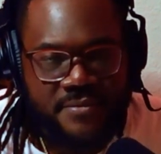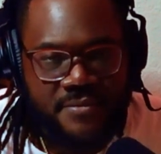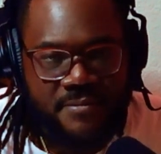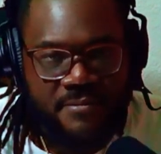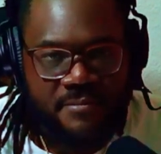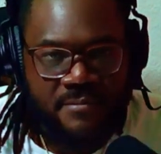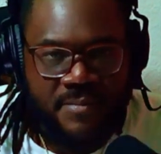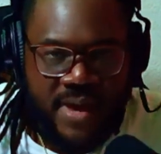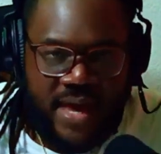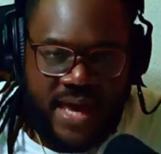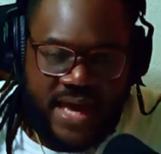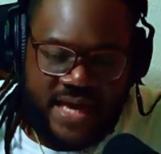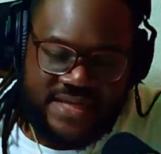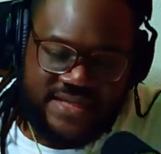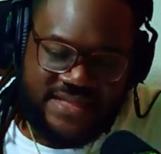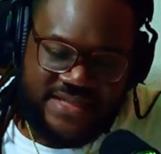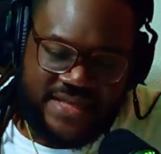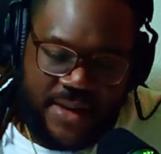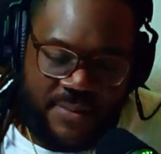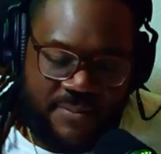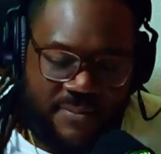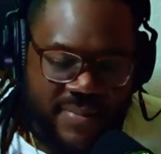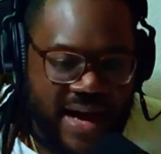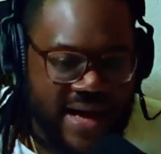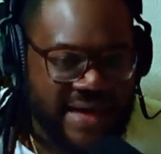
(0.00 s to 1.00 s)
Man,
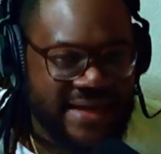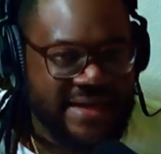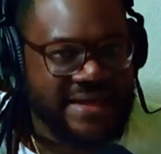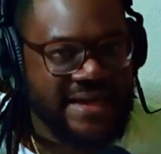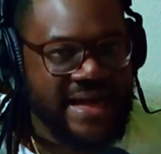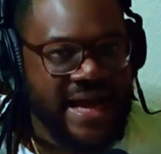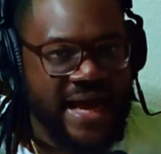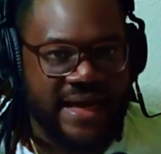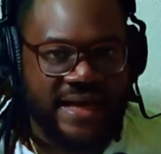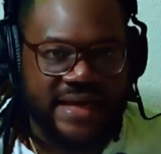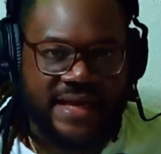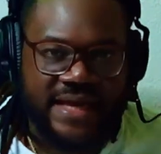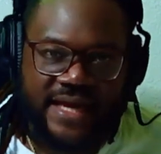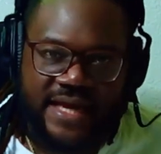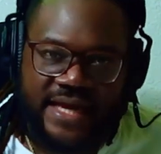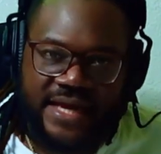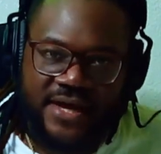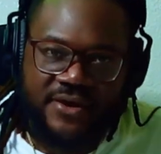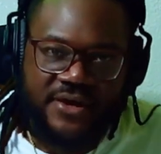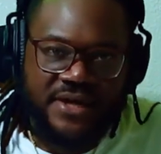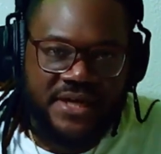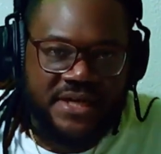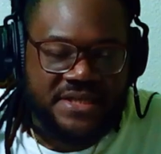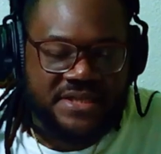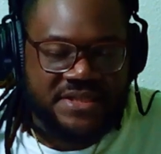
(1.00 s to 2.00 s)
somebody gotta
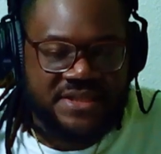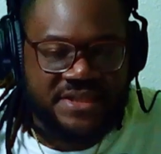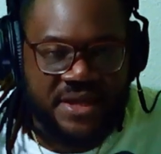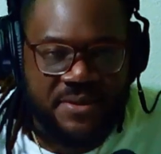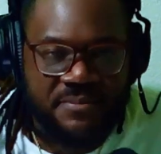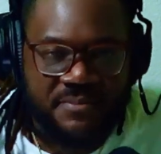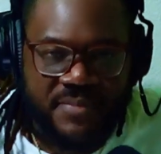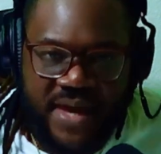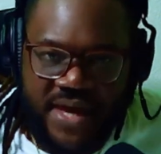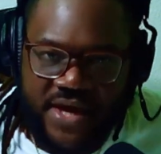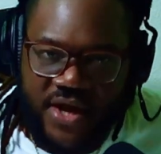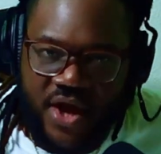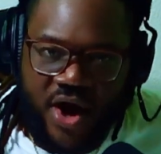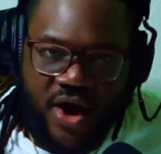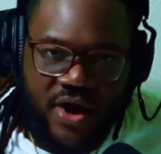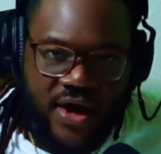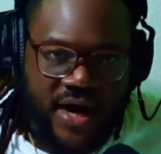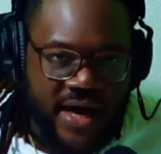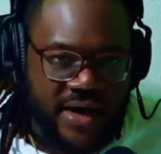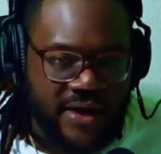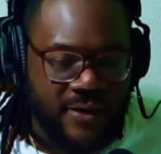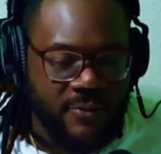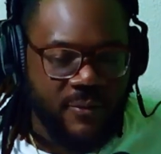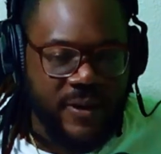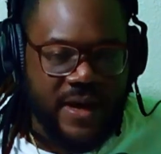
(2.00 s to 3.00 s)
hear this shit, man. Y'all
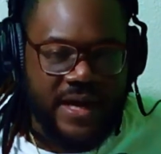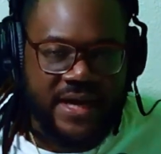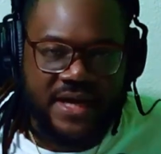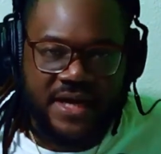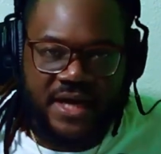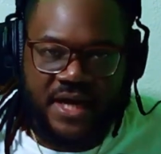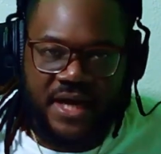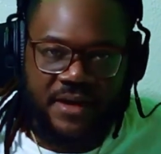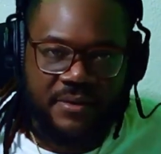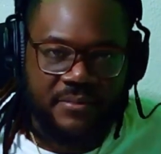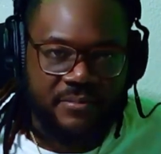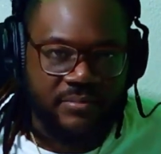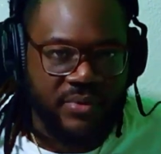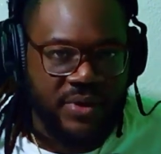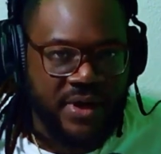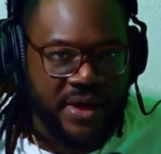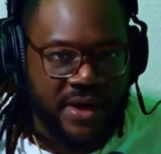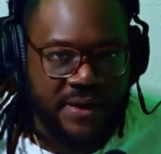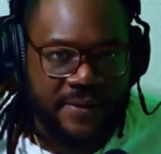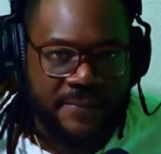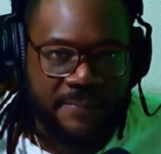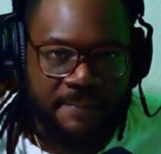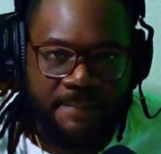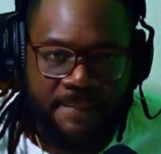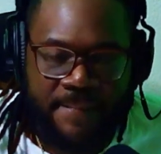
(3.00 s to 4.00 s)
gotta wake up,
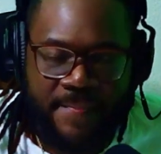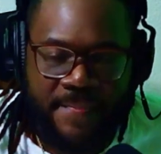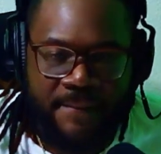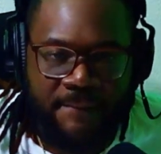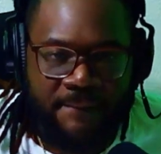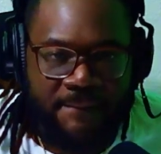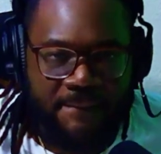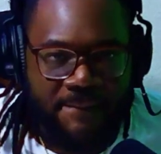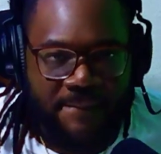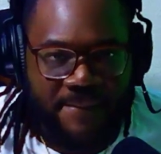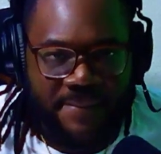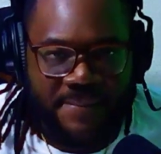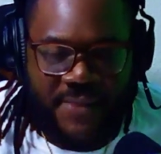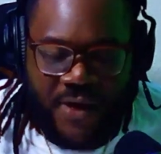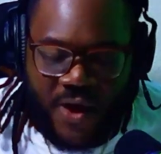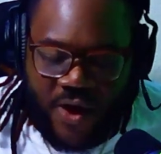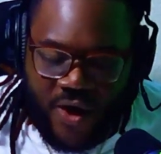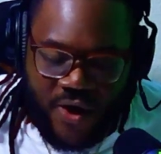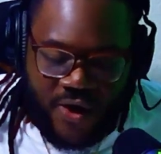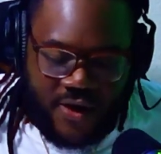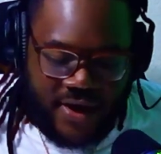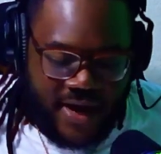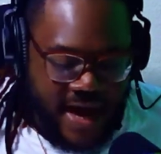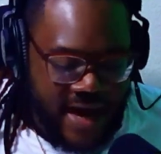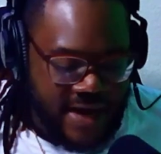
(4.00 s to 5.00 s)
bro.
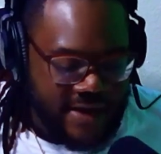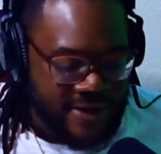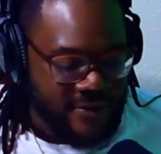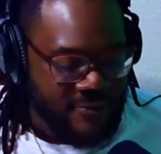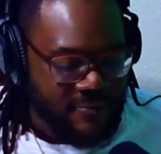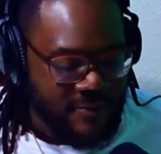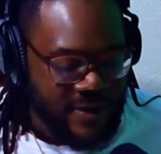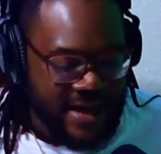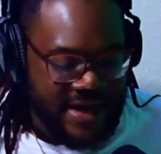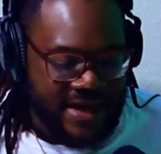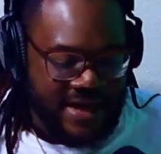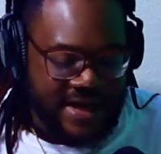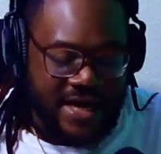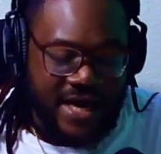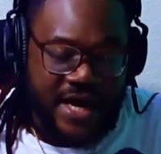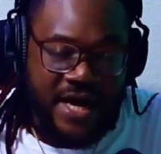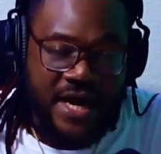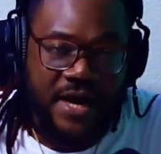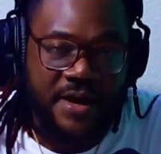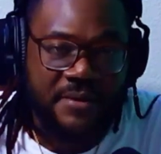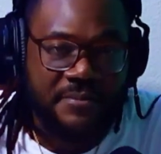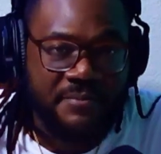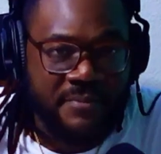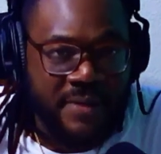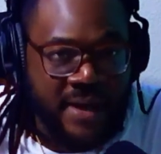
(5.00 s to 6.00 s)
Y'all gotta wake
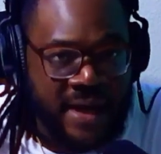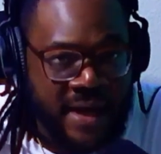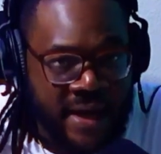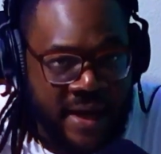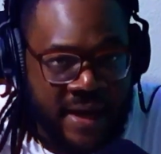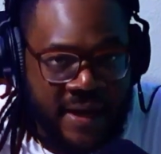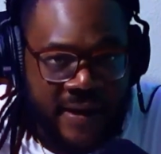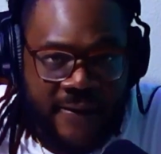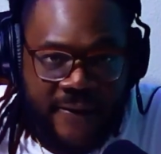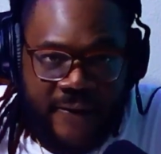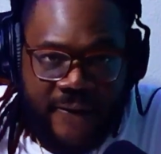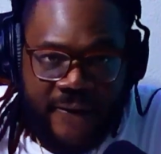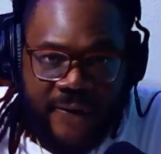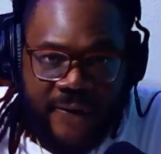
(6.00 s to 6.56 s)
up, man.